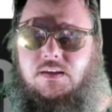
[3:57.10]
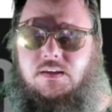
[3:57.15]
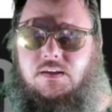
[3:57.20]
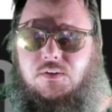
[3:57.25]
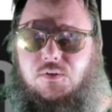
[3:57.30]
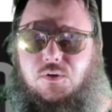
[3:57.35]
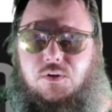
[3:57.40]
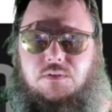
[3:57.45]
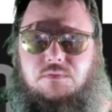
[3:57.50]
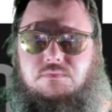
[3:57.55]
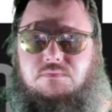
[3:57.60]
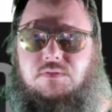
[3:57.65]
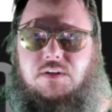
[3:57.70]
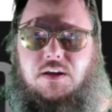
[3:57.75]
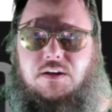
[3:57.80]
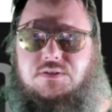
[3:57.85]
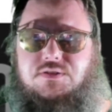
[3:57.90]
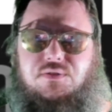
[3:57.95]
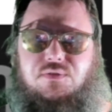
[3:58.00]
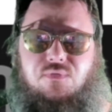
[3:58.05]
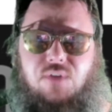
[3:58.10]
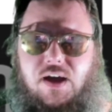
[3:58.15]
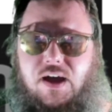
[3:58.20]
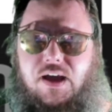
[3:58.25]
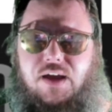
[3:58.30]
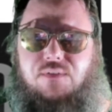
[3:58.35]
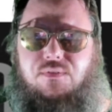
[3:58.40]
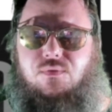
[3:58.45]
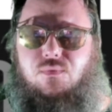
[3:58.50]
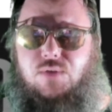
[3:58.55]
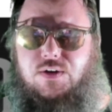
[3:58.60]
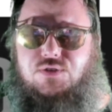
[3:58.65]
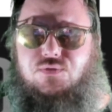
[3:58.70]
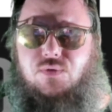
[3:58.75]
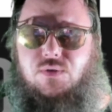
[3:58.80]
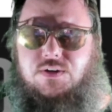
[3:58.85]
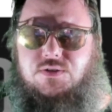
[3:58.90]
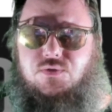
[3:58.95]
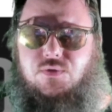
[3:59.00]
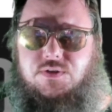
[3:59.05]
Or gonna survive? Which
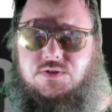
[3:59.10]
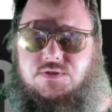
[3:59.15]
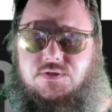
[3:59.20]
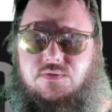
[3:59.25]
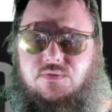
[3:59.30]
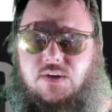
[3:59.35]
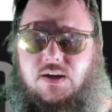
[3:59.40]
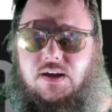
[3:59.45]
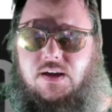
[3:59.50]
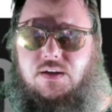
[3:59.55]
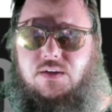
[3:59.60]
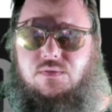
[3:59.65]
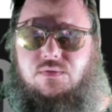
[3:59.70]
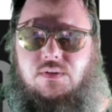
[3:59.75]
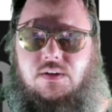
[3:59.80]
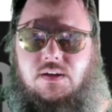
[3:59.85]
one's going to survive?